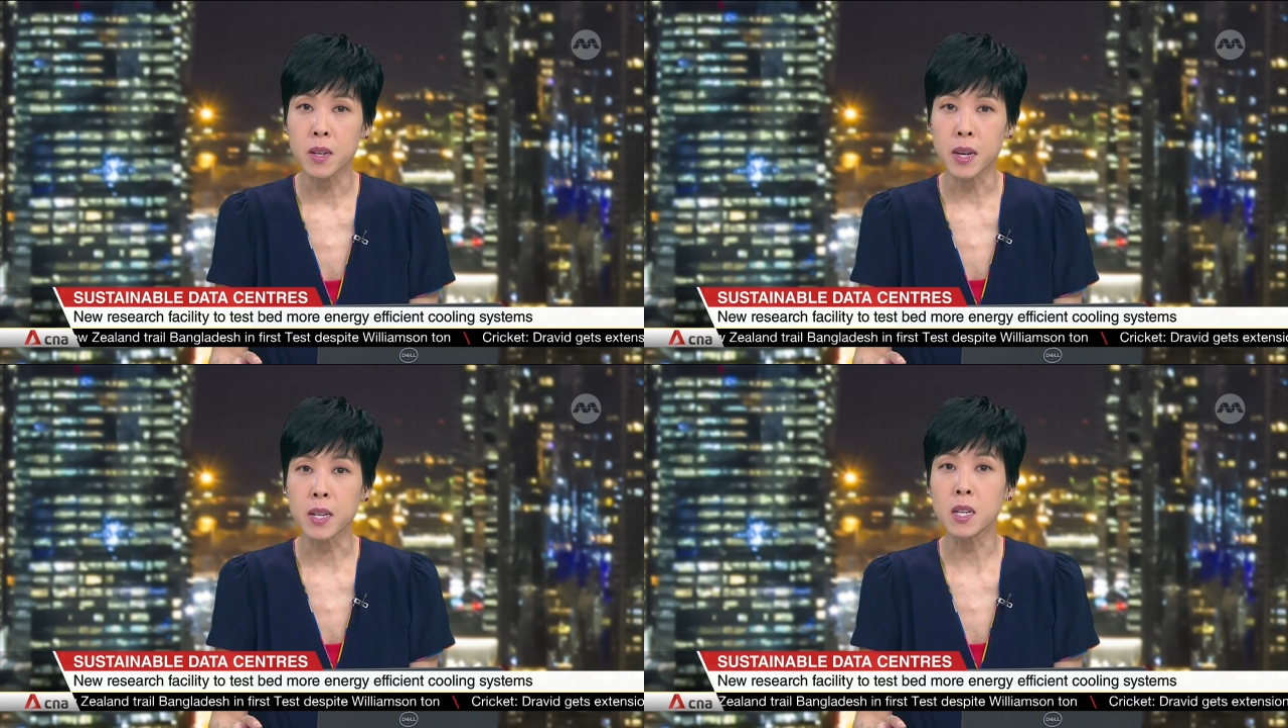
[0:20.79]

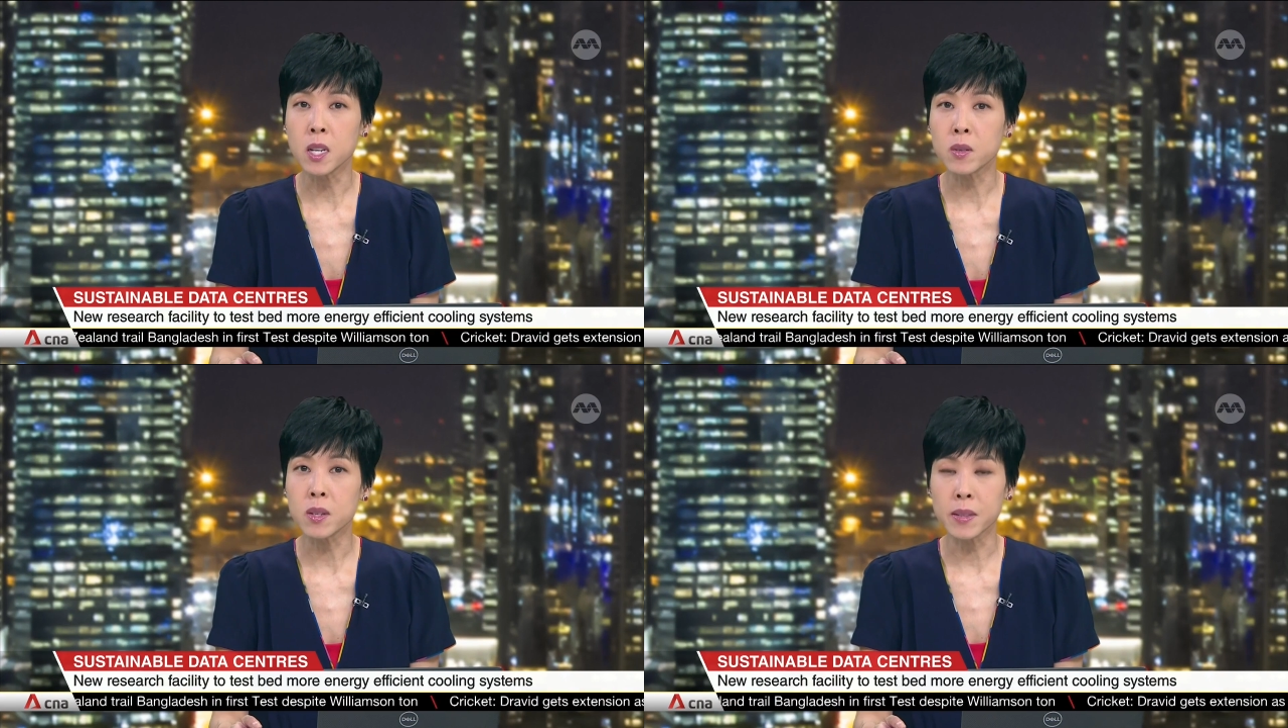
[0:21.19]
and
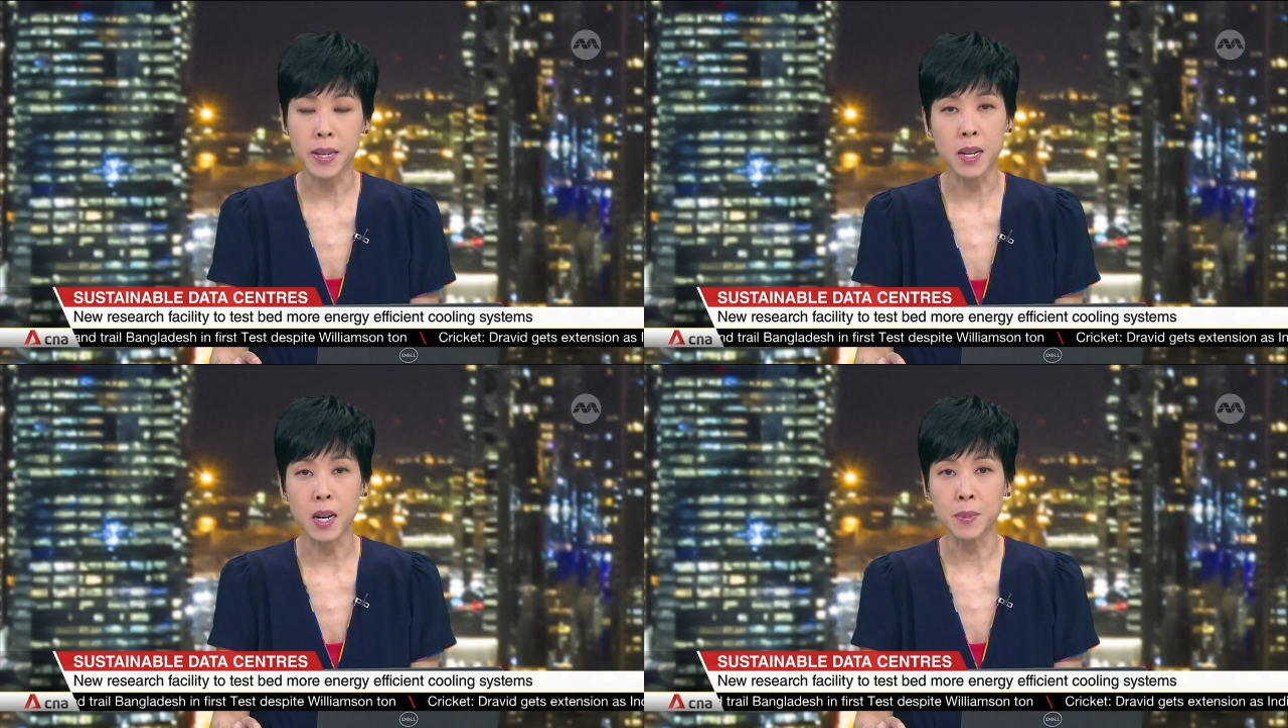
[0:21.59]
lower
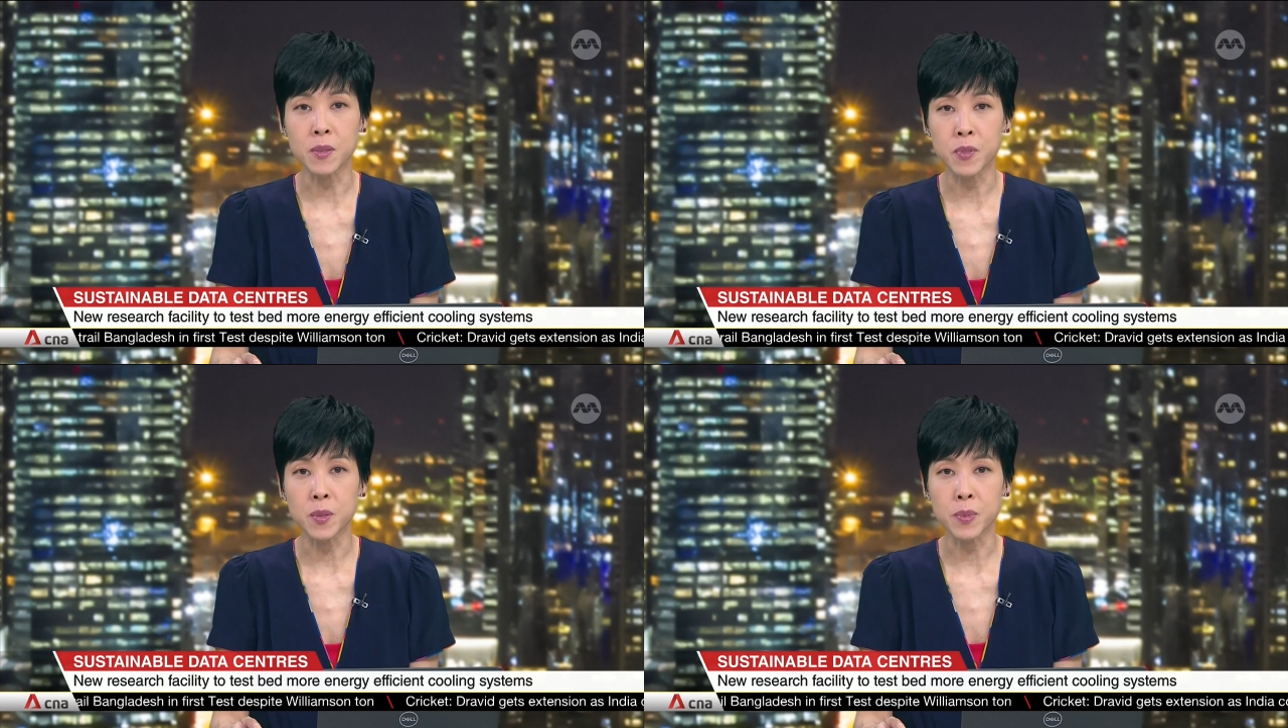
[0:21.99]
their
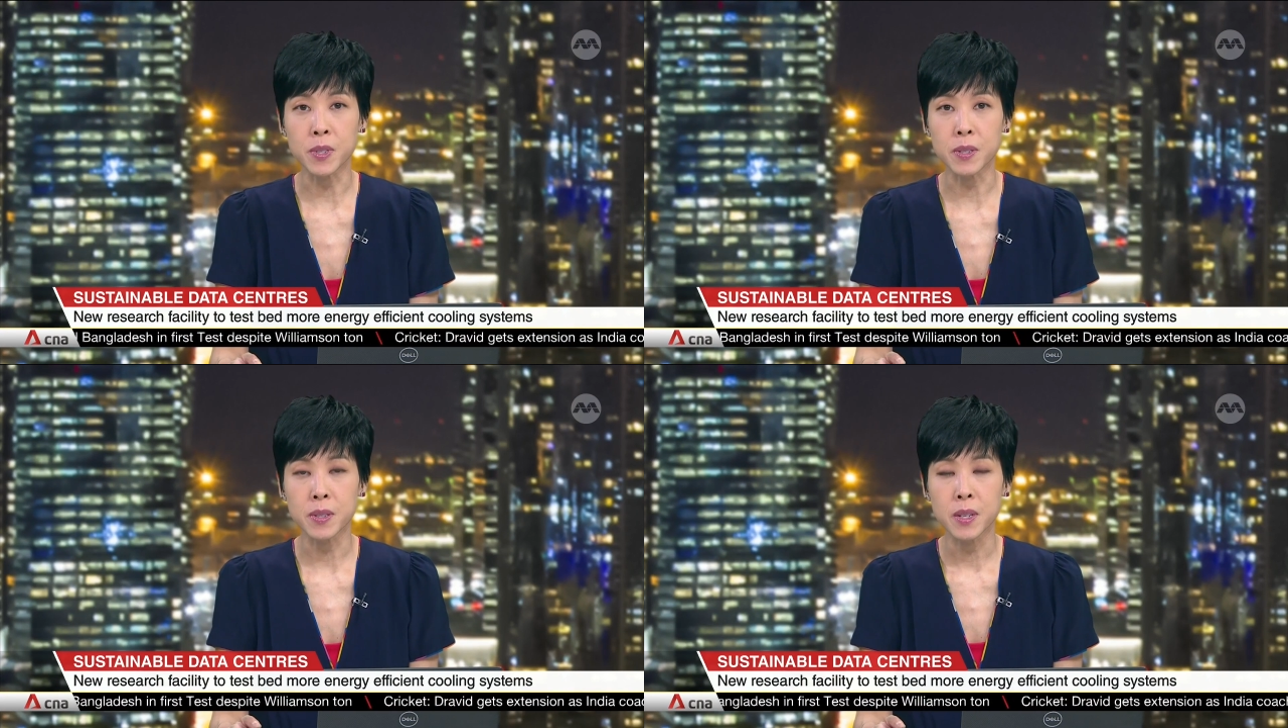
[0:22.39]
carbon
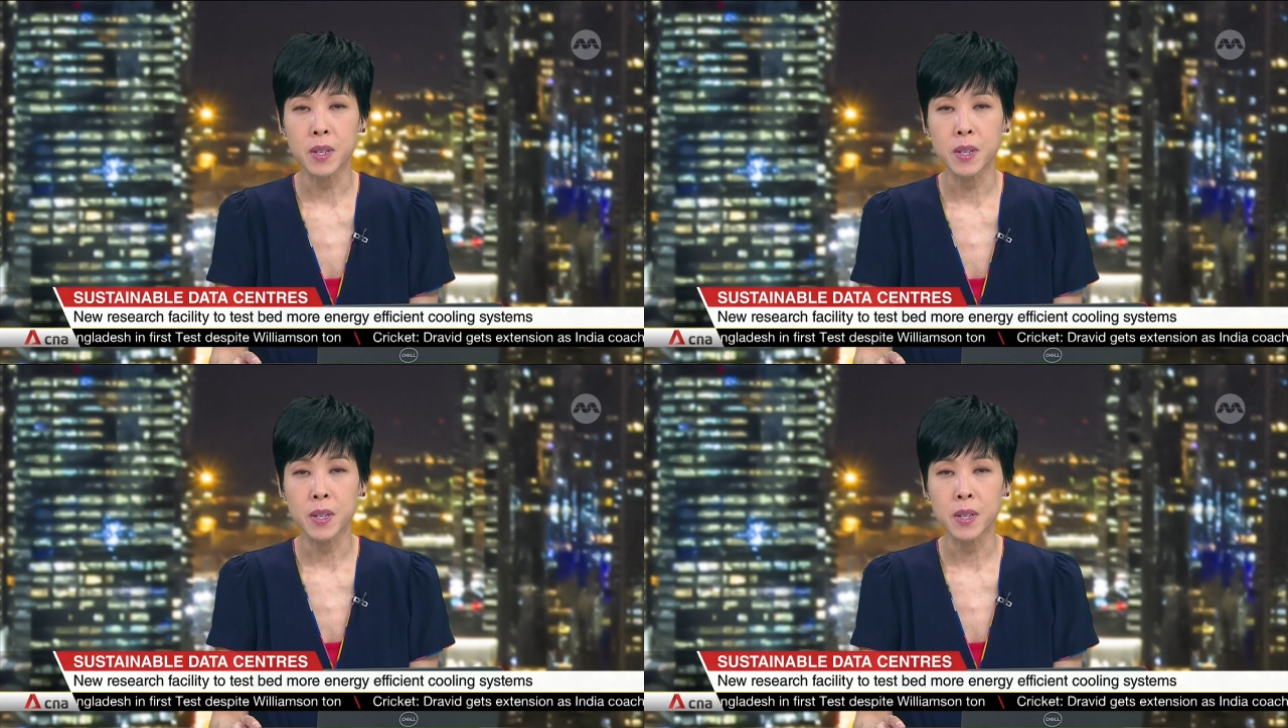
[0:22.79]
footprint.